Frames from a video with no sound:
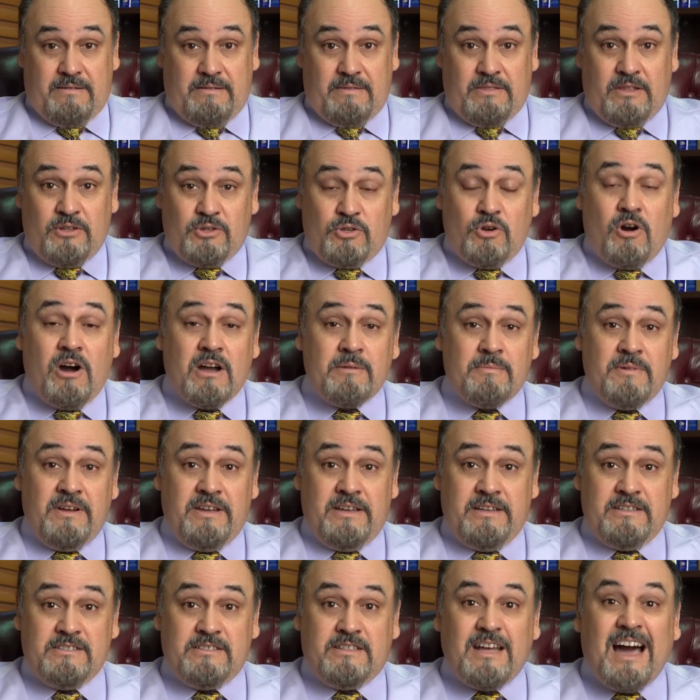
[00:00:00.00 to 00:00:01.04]
the dogma
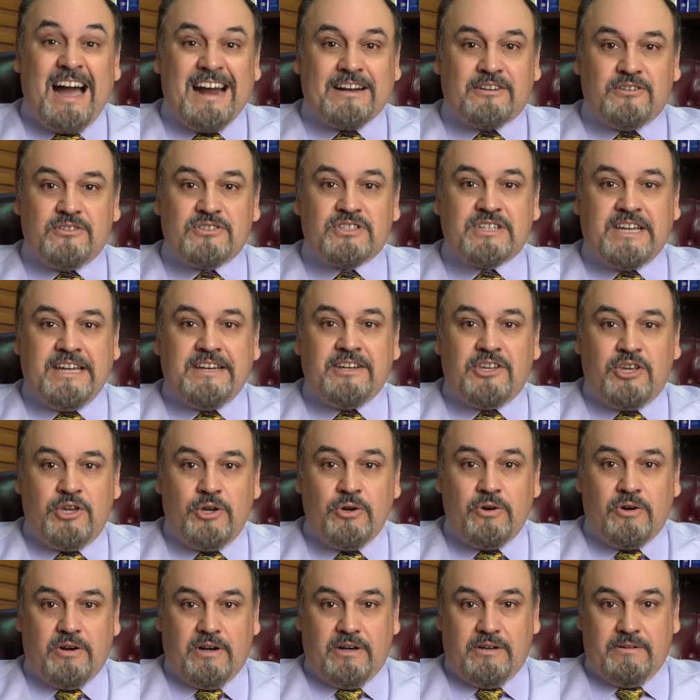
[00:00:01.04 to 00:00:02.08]
is doctors can
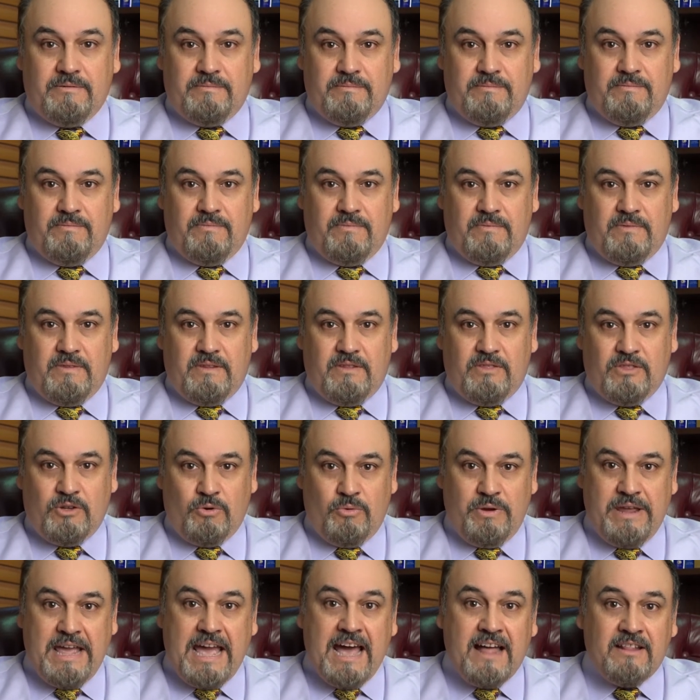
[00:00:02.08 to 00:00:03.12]
cure. The
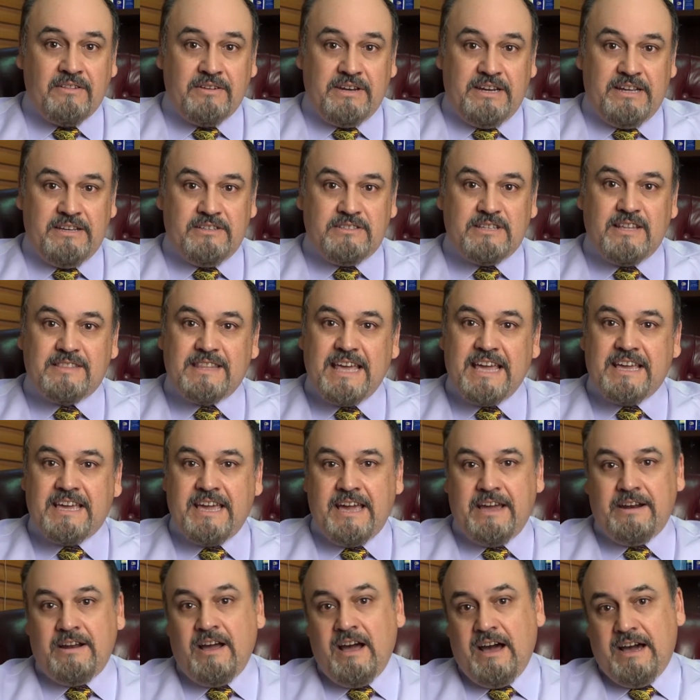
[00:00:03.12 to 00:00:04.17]
reality is that they
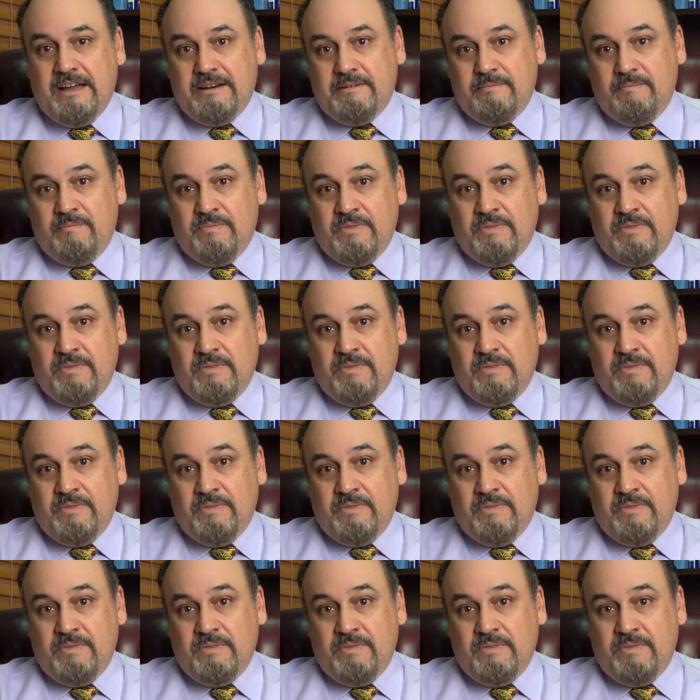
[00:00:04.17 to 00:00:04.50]
cannot.